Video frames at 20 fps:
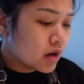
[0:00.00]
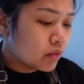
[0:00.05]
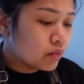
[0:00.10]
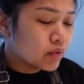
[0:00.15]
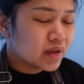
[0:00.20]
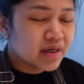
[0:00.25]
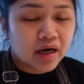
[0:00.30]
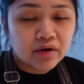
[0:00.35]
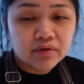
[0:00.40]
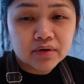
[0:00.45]
We're
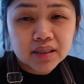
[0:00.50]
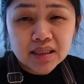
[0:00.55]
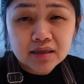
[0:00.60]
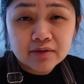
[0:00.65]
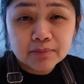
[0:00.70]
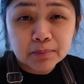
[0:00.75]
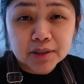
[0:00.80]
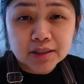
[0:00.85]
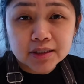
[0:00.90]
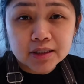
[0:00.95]
not really
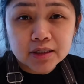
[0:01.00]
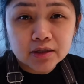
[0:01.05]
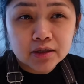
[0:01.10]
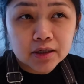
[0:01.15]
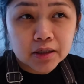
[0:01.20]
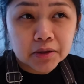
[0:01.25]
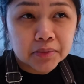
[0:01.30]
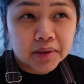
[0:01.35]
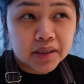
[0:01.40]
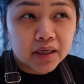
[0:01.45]

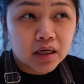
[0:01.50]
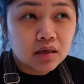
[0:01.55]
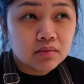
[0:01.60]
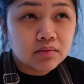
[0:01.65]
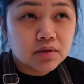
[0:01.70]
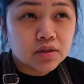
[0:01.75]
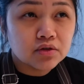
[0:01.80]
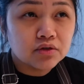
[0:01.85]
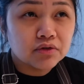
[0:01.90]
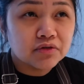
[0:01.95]
particular when it
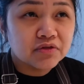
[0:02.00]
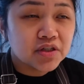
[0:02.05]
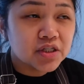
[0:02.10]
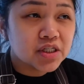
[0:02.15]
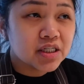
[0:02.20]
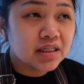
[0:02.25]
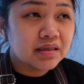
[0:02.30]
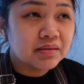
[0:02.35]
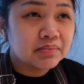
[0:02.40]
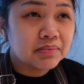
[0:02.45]
comes to
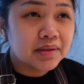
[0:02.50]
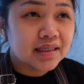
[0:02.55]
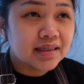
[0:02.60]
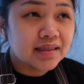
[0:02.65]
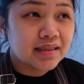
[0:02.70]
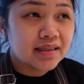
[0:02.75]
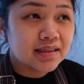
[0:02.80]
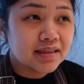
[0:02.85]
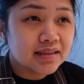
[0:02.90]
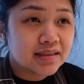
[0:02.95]
officiant
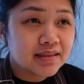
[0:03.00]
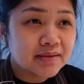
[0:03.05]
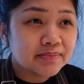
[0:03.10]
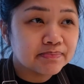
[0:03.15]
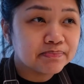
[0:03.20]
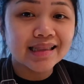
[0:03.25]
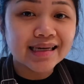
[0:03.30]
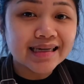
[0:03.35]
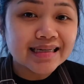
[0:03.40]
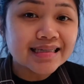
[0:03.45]
because
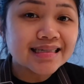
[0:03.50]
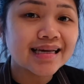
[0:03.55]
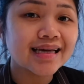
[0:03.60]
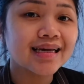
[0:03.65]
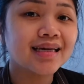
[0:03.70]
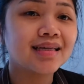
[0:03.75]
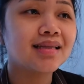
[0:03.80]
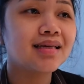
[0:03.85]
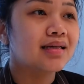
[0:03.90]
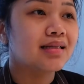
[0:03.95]
like I
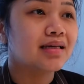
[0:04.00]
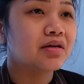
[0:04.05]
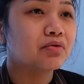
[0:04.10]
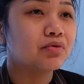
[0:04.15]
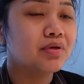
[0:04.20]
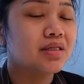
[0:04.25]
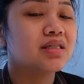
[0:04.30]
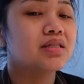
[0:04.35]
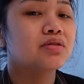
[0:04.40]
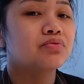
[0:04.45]
said, like
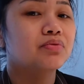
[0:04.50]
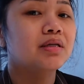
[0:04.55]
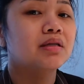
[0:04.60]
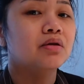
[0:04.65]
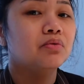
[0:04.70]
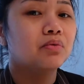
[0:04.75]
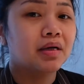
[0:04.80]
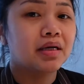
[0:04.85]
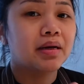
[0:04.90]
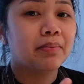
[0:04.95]
we just really
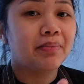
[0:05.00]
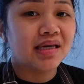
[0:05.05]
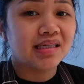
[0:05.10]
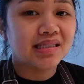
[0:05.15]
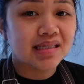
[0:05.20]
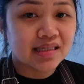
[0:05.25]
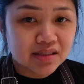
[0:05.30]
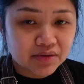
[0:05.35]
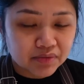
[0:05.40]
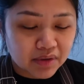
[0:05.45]
want a
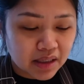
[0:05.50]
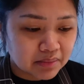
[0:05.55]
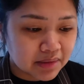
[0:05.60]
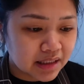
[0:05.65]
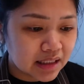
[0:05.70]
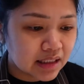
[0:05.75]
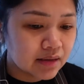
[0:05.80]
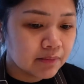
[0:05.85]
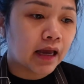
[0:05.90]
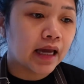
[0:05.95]
basic
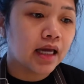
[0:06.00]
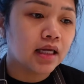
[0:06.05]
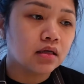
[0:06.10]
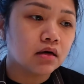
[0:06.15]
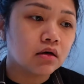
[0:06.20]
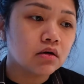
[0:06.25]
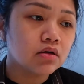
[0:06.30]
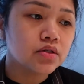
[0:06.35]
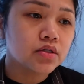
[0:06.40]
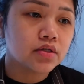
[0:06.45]
ceremony. And
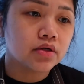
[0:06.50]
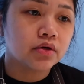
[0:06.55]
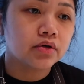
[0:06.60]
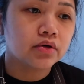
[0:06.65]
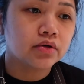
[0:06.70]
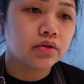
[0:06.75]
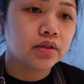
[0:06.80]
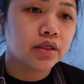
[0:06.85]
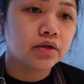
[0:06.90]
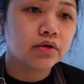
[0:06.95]

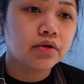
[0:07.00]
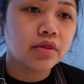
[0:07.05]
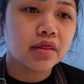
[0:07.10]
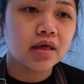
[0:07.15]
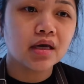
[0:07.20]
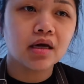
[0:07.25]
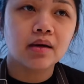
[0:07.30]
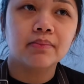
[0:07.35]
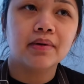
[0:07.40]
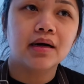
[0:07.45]
also the good
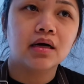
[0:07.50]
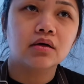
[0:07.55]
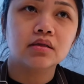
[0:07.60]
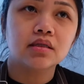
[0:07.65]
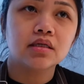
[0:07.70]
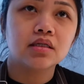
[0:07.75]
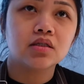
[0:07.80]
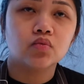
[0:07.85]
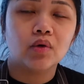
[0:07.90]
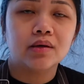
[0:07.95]
thing about
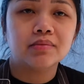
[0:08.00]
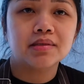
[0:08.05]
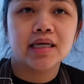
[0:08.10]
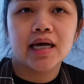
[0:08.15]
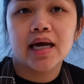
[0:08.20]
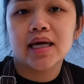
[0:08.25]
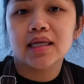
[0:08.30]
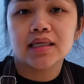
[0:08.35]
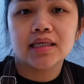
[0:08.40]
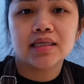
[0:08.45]
this
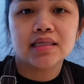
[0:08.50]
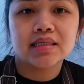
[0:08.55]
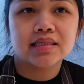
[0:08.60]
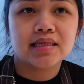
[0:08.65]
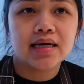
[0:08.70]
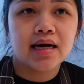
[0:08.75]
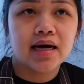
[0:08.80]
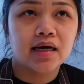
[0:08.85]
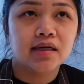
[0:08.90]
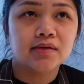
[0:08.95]
website is
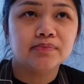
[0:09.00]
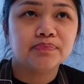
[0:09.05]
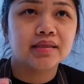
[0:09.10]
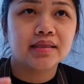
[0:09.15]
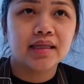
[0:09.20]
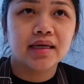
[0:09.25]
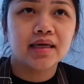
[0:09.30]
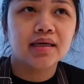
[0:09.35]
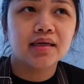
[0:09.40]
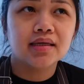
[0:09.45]
that
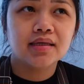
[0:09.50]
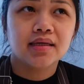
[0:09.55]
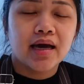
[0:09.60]
they